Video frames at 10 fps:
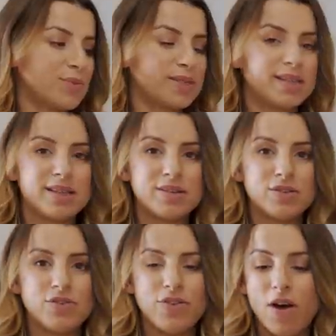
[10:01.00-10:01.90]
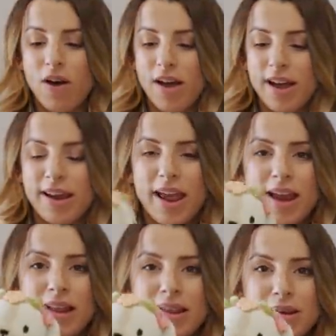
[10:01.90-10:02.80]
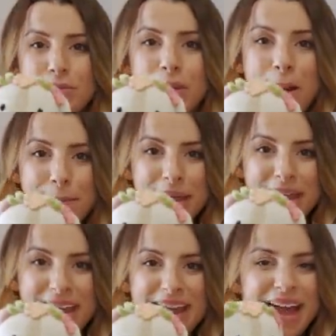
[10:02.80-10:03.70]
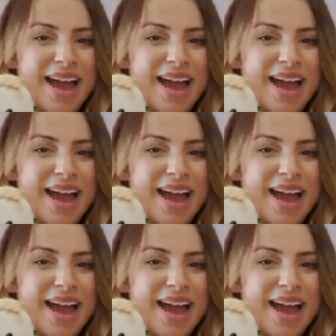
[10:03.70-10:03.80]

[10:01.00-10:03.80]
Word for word: this one's a little fawn and a little puppy.